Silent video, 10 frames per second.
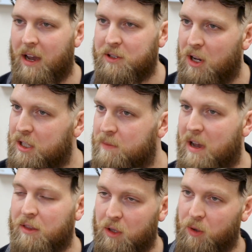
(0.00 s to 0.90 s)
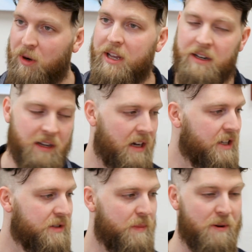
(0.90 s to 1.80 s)
I talked about the grid.
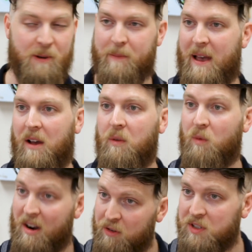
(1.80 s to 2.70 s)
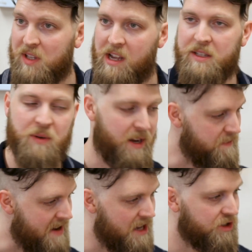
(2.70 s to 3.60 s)
I spoke about reference lines, right?
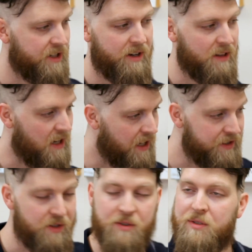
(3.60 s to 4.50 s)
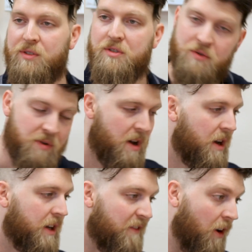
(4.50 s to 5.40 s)
Imaginary lines used to
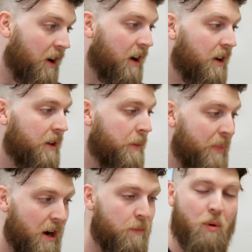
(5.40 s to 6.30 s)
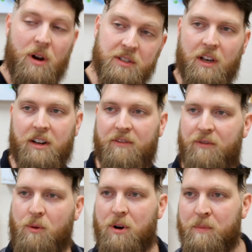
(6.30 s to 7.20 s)
compare points on a
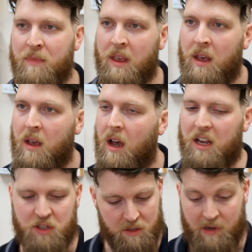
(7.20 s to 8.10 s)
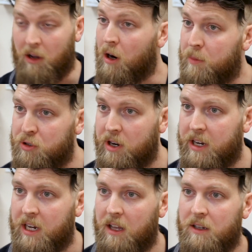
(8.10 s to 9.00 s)
form. I talked about
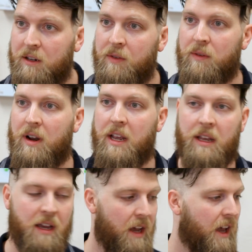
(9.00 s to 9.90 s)
arbitrary color, right?